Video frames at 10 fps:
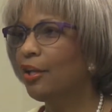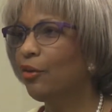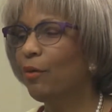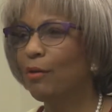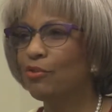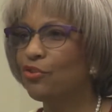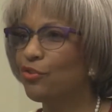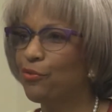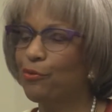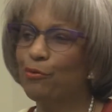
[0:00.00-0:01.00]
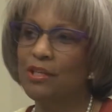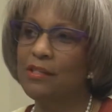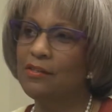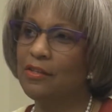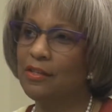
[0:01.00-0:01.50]
I was just thrown
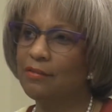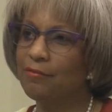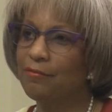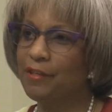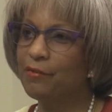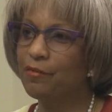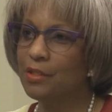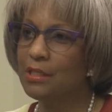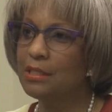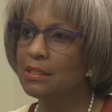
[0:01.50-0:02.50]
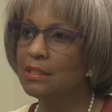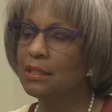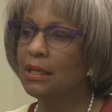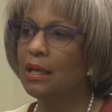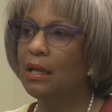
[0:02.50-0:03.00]
into it feet first,
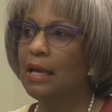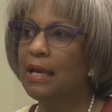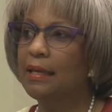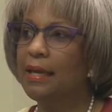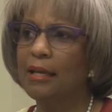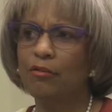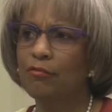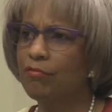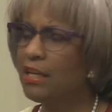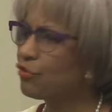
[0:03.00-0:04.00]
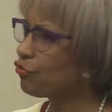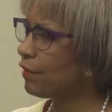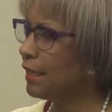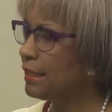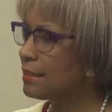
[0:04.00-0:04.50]
and had great
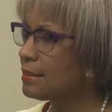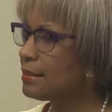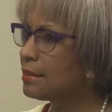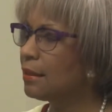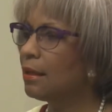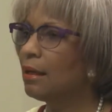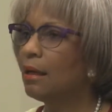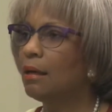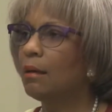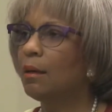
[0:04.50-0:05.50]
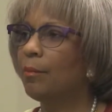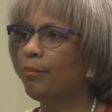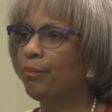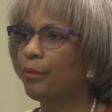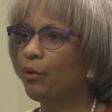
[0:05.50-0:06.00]
trainers
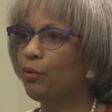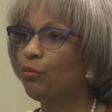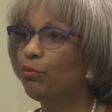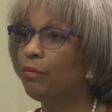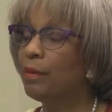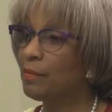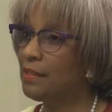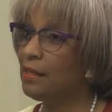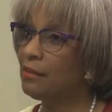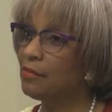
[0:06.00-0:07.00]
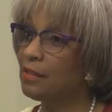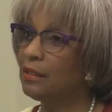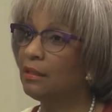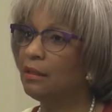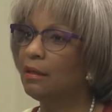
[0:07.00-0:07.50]
who themselves
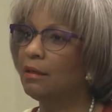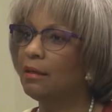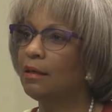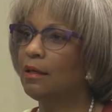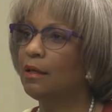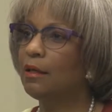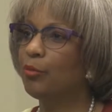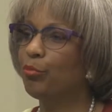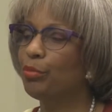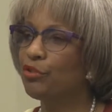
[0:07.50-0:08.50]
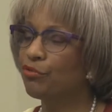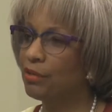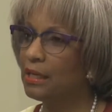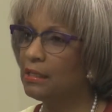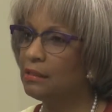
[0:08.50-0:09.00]
had been
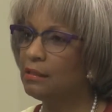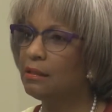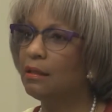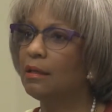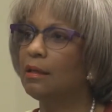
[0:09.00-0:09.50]
trained.